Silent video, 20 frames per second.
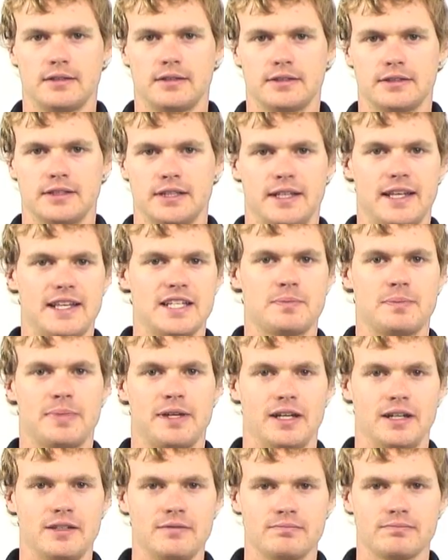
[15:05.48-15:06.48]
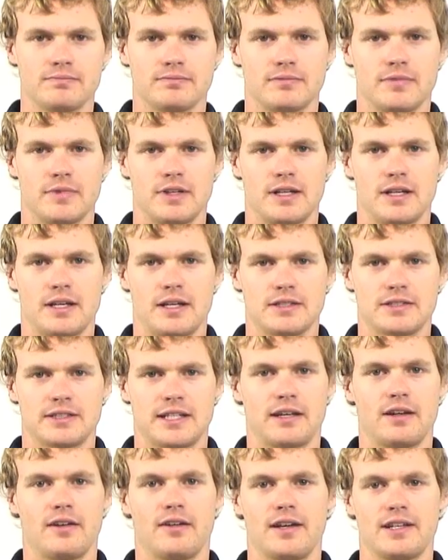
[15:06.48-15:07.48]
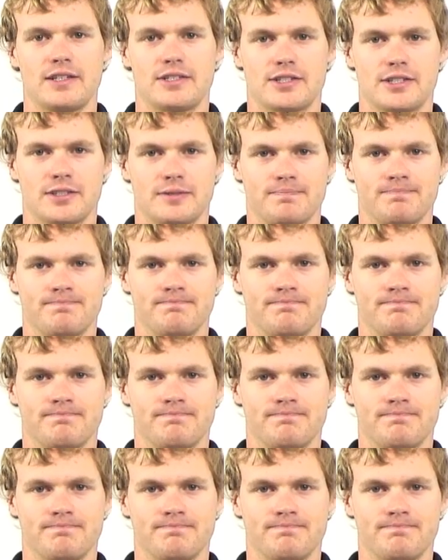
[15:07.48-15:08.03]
So that's been satellites.